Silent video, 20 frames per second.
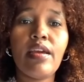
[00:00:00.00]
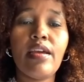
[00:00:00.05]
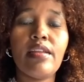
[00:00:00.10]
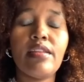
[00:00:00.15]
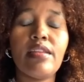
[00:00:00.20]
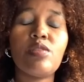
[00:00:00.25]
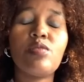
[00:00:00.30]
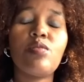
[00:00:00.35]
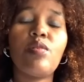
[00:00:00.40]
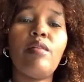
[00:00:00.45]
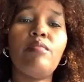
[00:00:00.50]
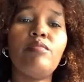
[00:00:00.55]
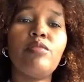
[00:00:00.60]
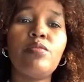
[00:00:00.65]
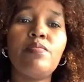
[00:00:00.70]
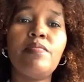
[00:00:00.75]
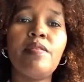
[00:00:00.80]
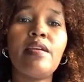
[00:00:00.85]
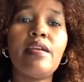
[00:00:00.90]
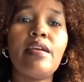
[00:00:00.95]
that's why I'm
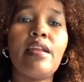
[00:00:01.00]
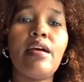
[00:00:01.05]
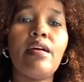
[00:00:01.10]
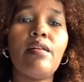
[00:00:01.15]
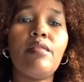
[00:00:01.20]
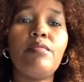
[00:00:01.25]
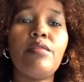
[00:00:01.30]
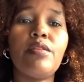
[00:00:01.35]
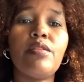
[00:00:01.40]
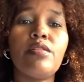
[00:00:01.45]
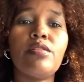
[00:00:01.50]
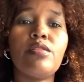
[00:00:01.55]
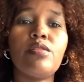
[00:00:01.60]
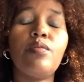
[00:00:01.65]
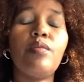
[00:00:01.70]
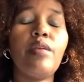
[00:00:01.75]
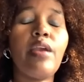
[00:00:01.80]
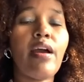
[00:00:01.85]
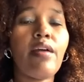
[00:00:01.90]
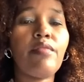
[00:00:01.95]
speaking out, because
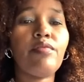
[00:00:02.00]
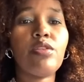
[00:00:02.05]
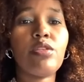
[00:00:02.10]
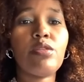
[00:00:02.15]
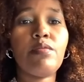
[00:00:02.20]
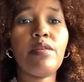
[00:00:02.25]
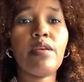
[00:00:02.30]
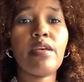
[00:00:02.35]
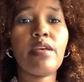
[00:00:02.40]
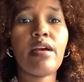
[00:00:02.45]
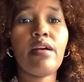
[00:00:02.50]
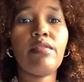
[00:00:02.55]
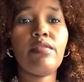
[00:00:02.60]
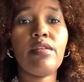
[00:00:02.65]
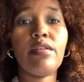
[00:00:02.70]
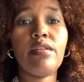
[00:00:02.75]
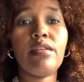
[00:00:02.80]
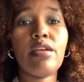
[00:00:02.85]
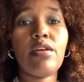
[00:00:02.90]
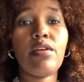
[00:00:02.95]
we have to speak out.
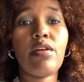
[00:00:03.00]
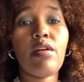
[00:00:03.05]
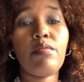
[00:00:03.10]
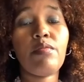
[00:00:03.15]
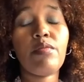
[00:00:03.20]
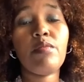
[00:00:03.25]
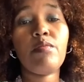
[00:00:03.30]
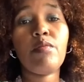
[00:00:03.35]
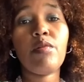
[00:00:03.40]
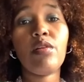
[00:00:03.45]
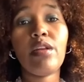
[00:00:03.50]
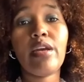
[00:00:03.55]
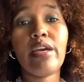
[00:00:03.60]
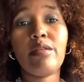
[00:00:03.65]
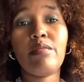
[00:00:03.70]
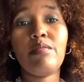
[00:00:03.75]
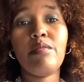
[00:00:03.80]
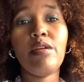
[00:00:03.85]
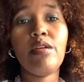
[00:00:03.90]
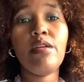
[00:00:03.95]
And there are people
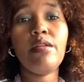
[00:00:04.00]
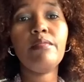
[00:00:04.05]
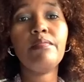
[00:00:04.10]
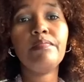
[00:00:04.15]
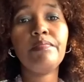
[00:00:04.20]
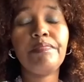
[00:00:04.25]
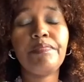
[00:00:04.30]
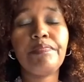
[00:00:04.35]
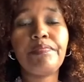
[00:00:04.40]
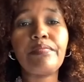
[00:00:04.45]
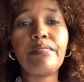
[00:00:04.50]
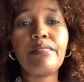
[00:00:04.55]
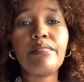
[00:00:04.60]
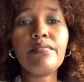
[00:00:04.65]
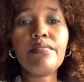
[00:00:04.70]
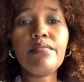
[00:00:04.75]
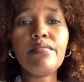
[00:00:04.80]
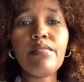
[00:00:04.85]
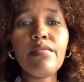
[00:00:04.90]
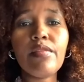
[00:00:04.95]
like me
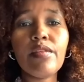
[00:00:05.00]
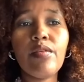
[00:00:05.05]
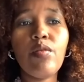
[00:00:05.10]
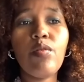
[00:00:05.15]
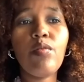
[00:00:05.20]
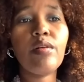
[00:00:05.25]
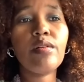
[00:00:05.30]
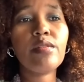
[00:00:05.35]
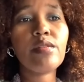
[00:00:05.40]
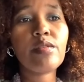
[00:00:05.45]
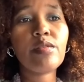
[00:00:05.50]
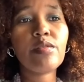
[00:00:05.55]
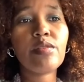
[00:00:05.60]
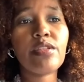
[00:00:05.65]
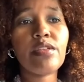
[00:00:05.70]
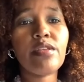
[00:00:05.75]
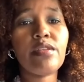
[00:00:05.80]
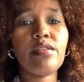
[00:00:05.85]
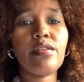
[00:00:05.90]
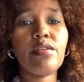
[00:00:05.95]
who wants to
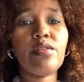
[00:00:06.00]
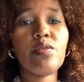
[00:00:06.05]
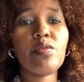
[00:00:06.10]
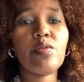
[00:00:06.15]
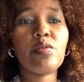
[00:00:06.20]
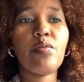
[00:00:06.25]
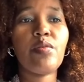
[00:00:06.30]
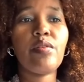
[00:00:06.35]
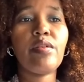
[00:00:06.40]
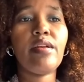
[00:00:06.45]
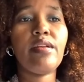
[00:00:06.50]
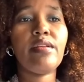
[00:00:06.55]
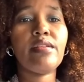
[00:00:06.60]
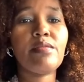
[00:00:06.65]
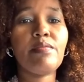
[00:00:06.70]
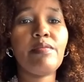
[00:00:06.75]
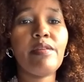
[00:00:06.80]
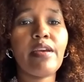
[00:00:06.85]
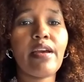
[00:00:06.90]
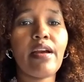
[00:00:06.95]
share their story and
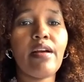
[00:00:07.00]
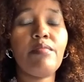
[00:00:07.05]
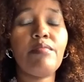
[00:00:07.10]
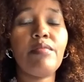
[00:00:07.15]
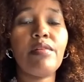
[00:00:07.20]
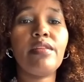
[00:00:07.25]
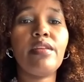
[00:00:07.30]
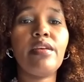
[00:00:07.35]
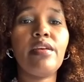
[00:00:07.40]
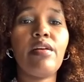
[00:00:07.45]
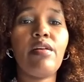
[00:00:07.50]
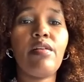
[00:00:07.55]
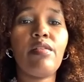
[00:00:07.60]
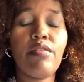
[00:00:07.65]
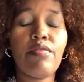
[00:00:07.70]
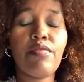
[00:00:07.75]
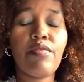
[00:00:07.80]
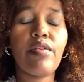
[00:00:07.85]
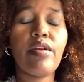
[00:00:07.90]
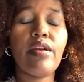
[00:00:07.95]
speak out, but they are
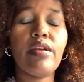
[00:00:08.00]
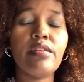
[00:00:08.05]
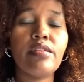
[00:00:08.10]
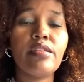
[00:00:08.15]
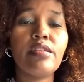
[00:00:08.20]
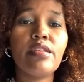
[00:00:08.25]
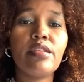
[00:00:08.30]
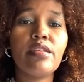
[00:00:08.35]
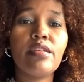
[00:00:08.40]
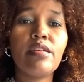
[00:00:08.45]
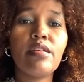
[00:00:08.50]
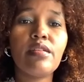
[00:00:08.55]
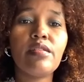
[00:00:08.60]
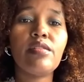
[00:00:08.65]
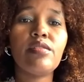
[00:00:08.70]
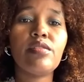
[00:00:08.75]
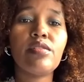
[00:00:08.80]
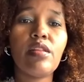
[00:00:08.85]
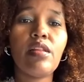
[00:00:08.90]
afraid. There's a